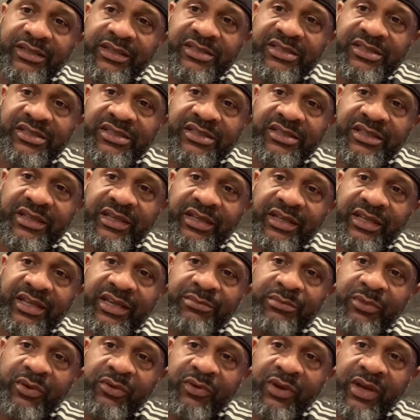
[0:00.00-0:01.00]
is the Glen
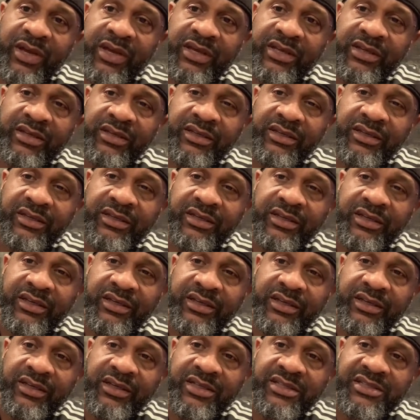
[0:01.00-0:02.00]
Moray.
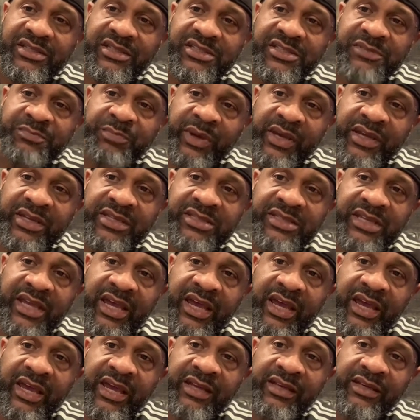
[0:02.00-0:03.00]
It's a
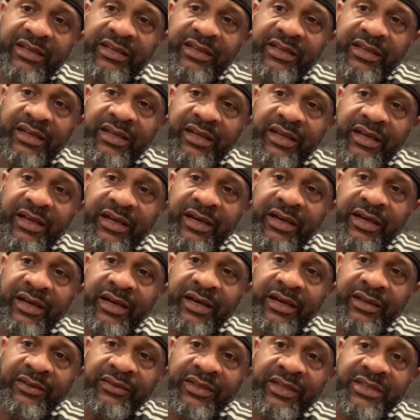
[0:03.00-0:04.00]
Speyside.
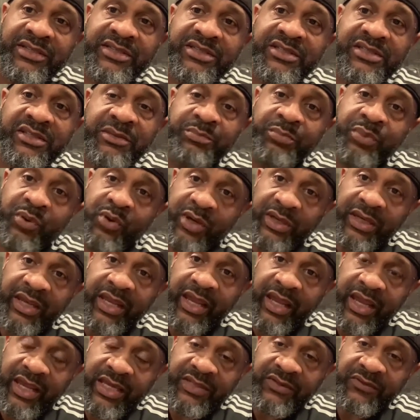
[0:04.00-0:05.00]
Uh, this is the port
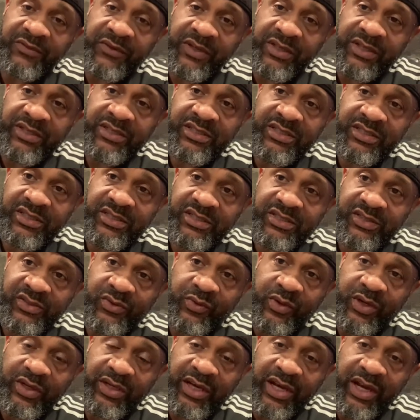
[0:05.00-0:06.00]
cask finish. This is the
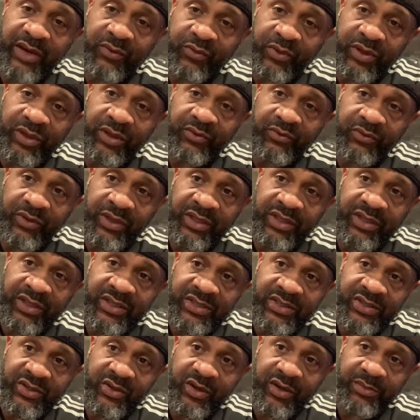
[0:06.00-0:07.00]
one that I really, really
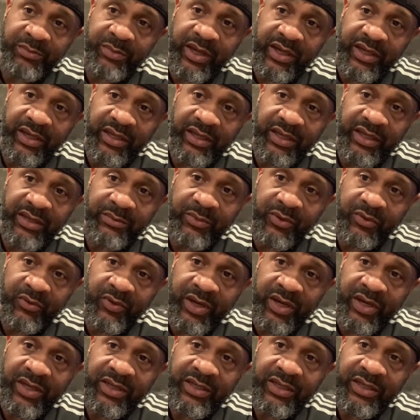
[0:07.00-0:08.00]
enjoyed by Glen
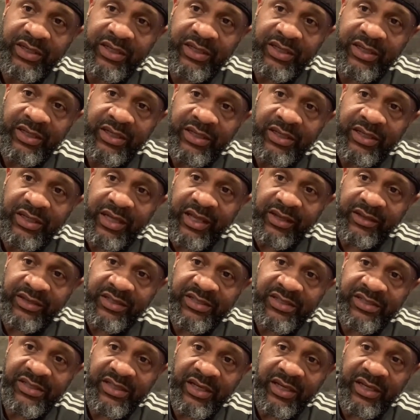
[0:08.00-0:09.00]
Moray. Now
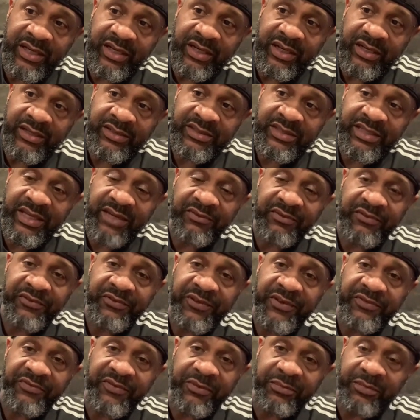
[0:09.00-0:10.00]
this uh,
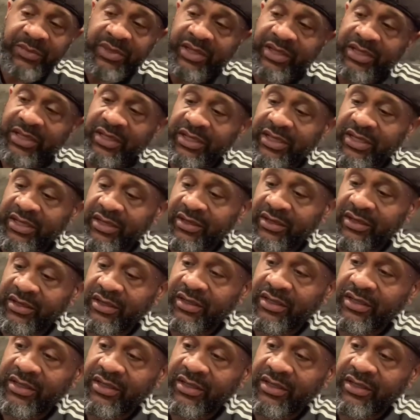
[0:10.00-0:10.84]
750 milliliter here,